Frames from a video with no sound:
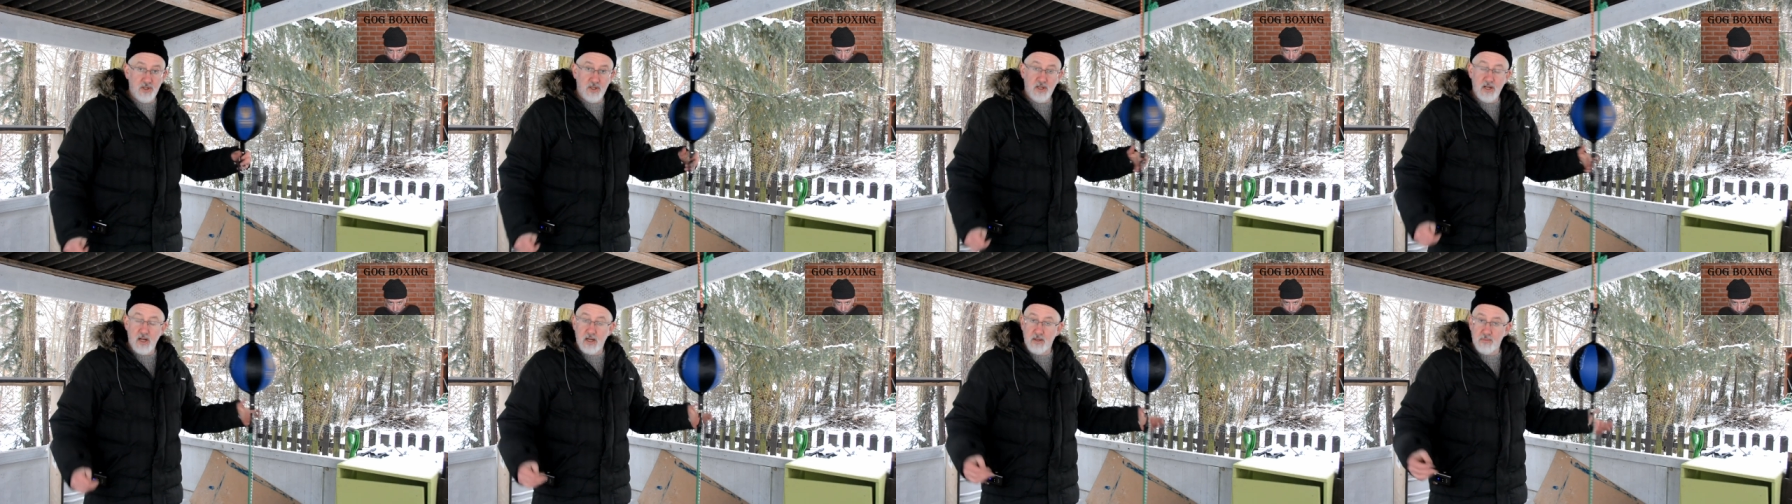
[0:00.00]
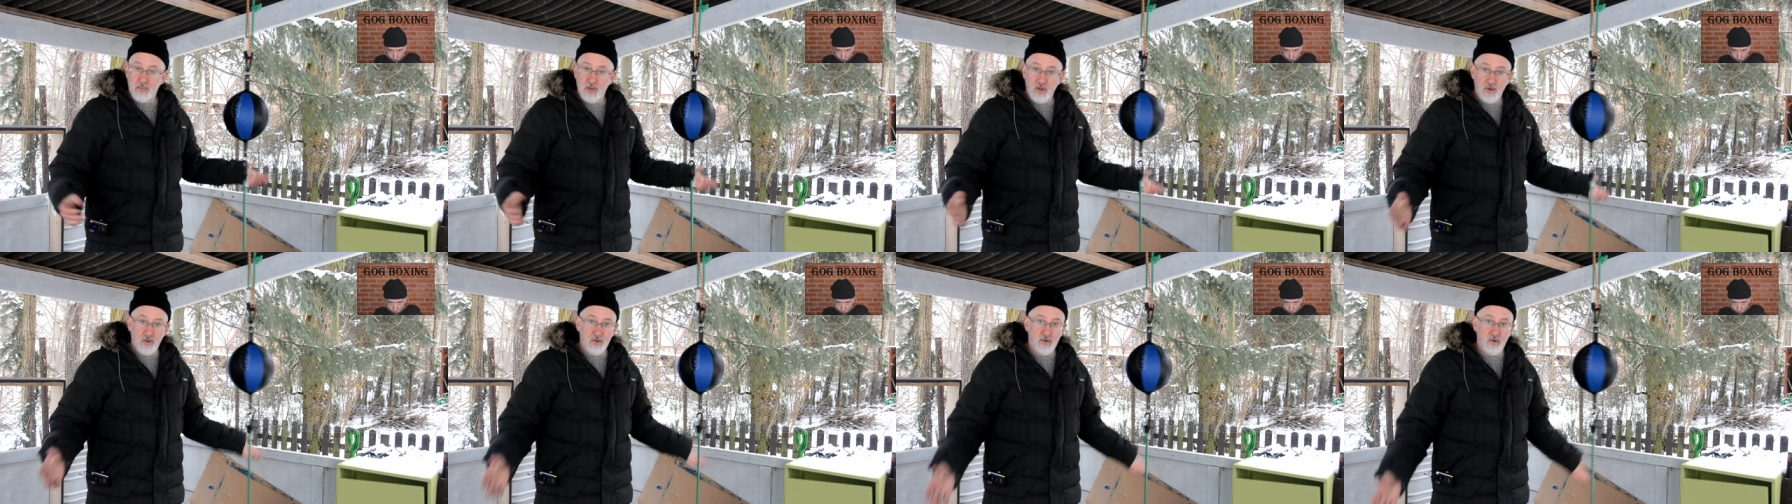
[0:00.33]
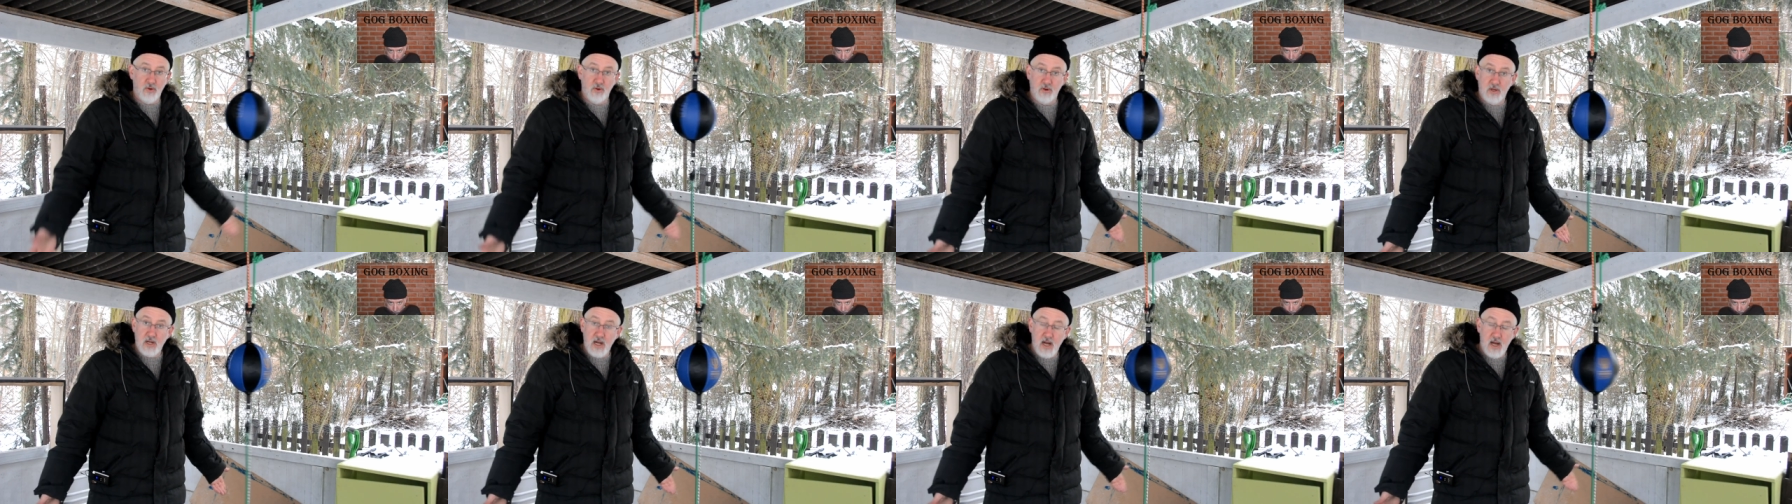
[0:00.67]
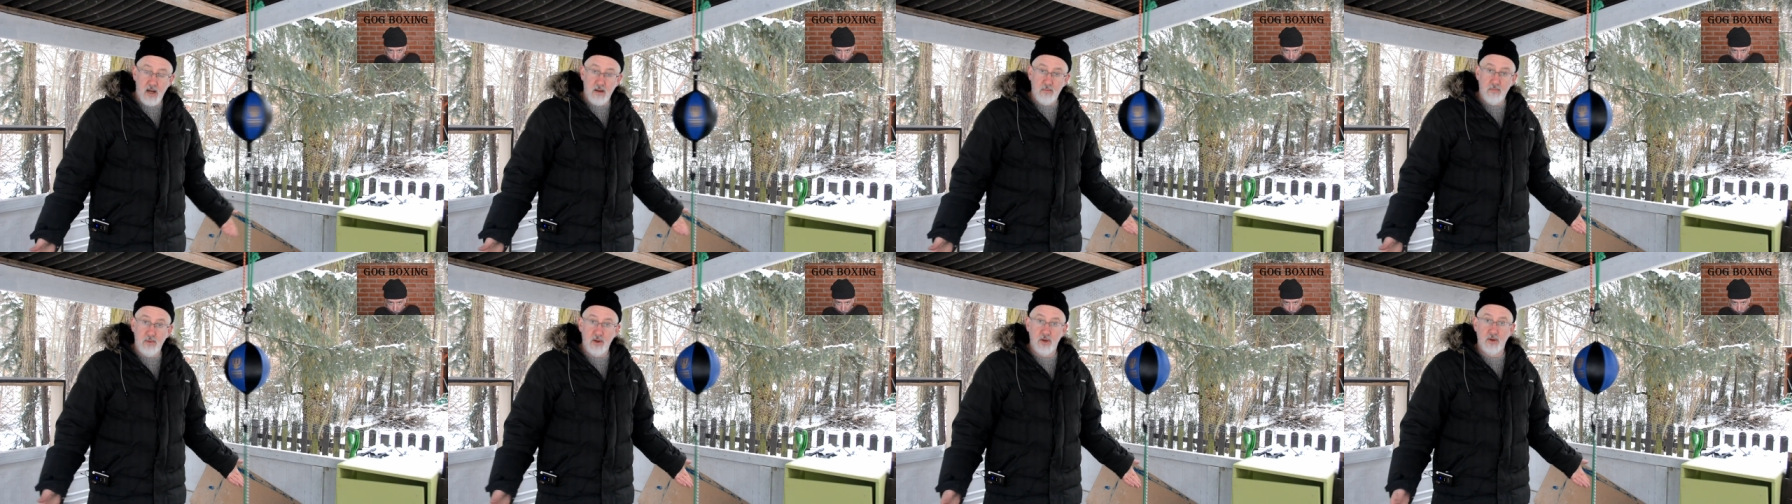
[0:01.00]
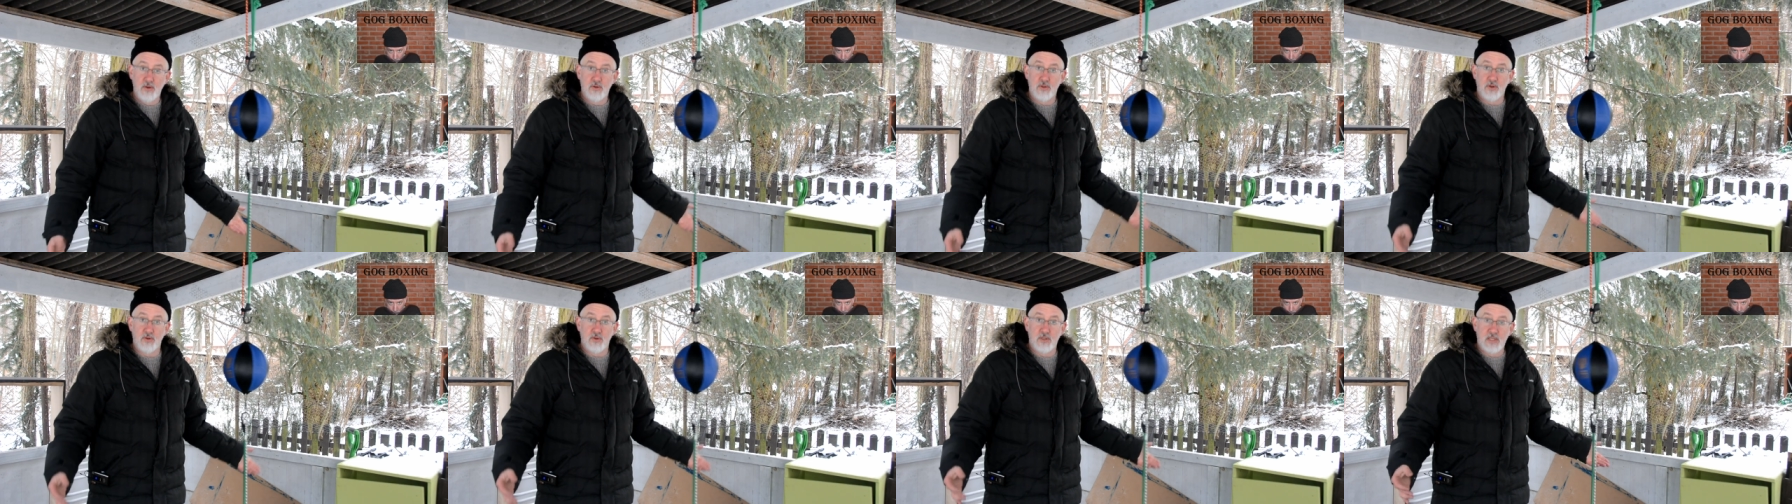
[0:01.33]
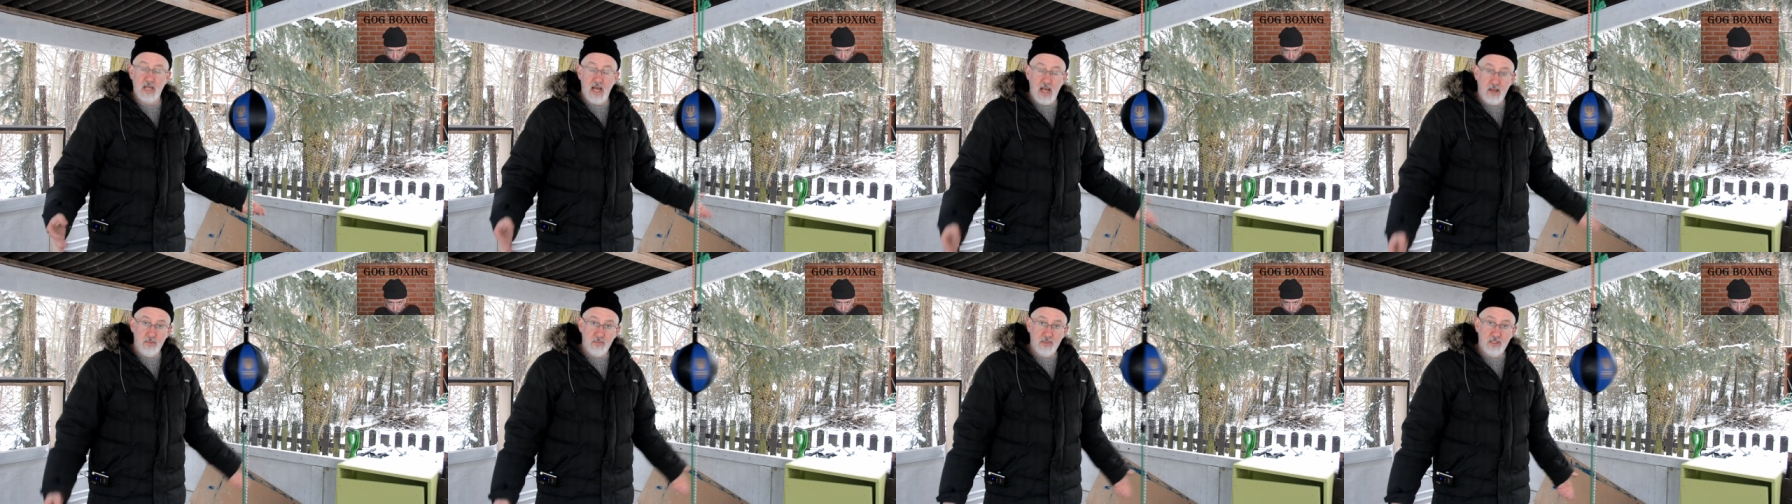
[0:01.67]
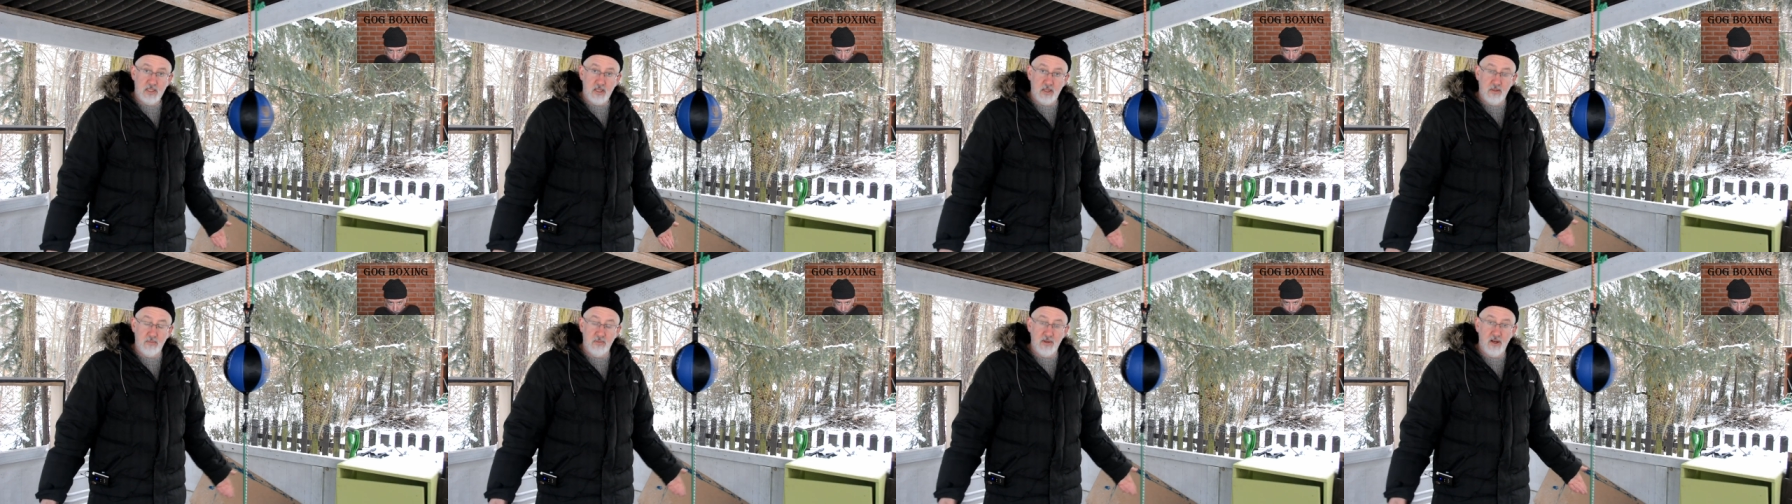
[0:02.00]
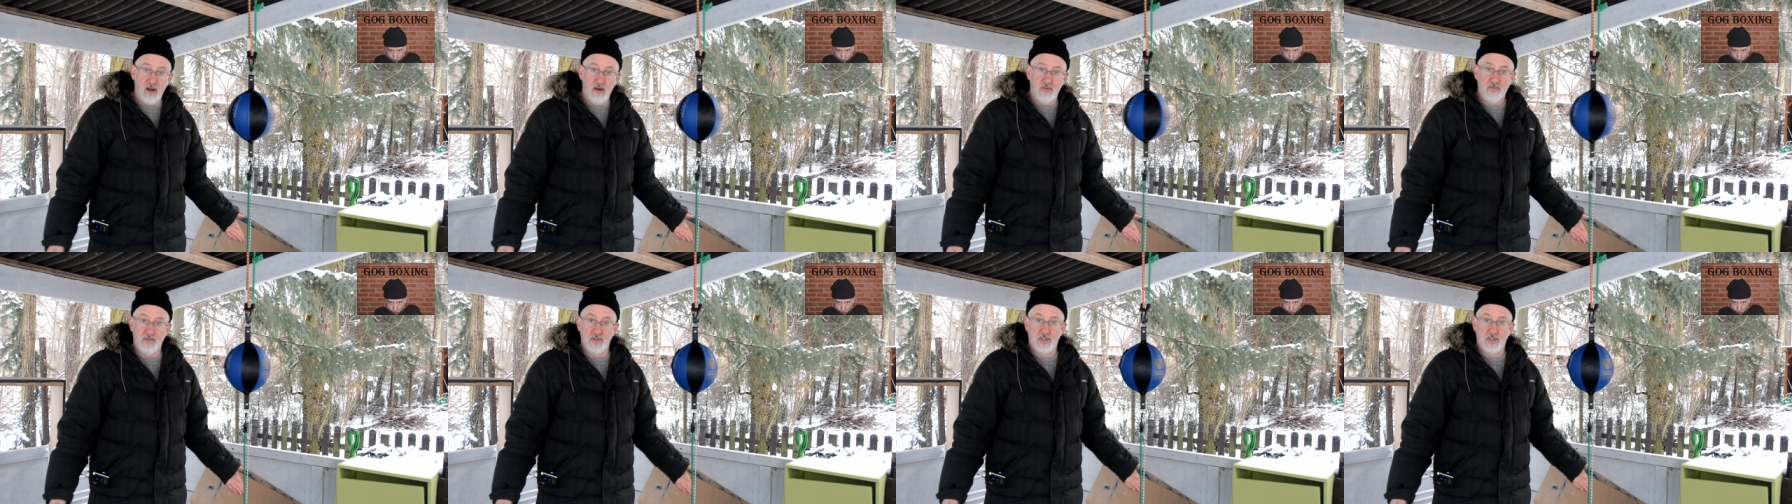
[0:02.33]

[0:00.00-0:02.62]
You're not going to be able to throw combos. Your timing is going to be off.